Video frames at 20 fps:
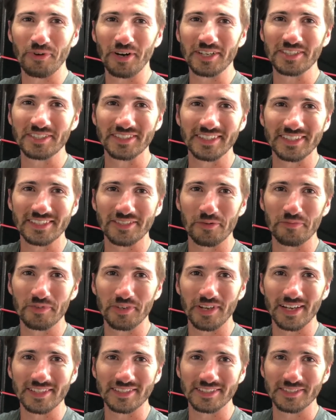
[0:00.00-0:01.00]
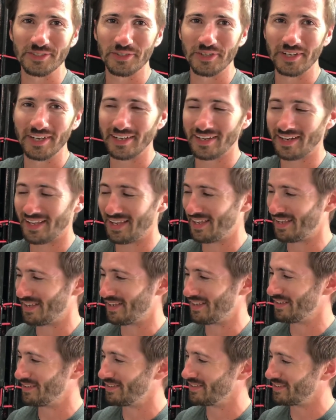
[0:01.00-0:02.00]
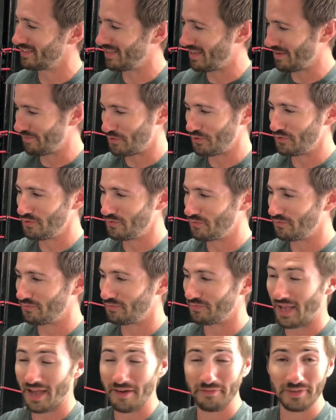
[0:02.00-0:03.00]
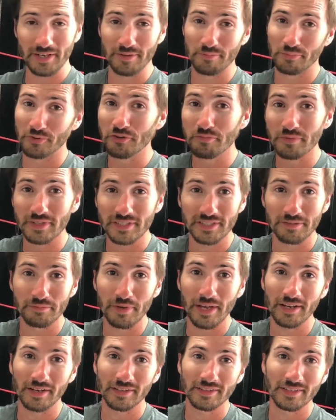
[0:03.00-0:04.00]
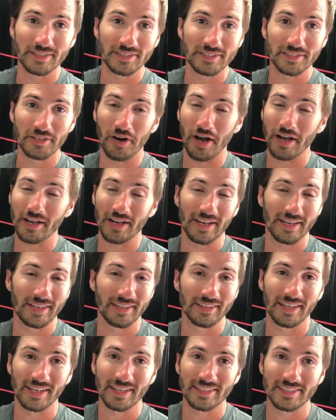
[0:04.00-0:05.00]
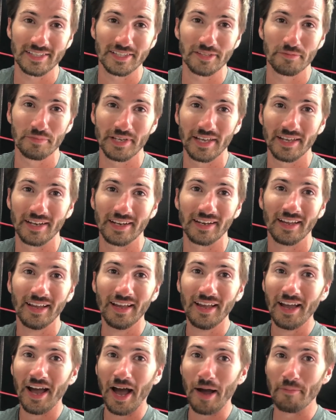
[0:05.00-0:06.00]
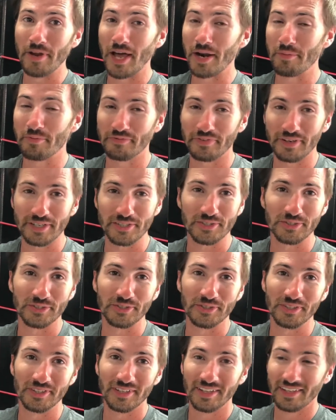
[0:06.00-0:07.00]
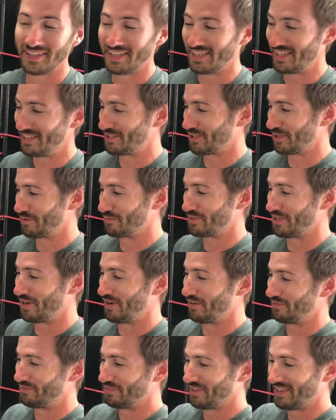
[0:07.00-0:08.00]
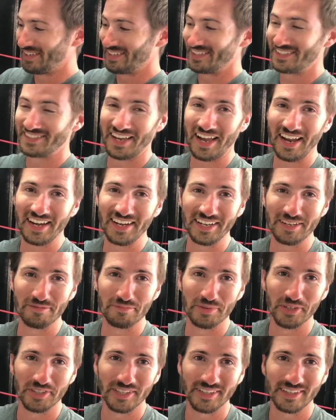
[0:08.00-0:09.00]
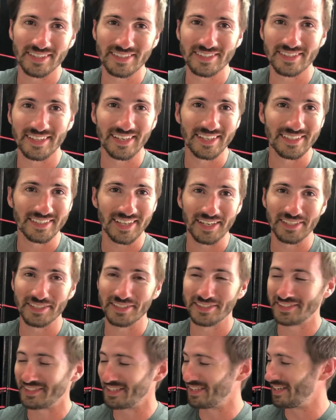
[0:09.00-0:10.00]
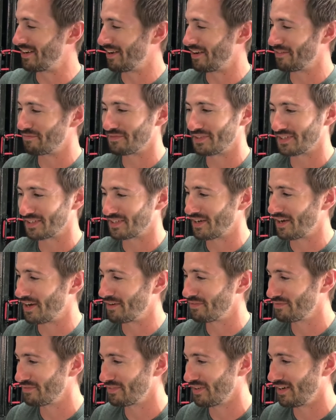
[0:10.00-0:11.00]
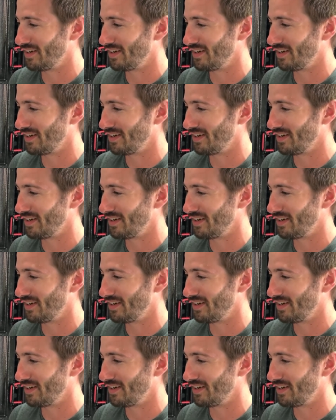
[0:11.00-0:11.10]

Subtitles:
watching this. Hope you guys enjoyed it. And if you have any improvements to make on this, you know, again, like I said in the beginning, I'm not a professional in terms of designing and building these things. I just did it off the cuff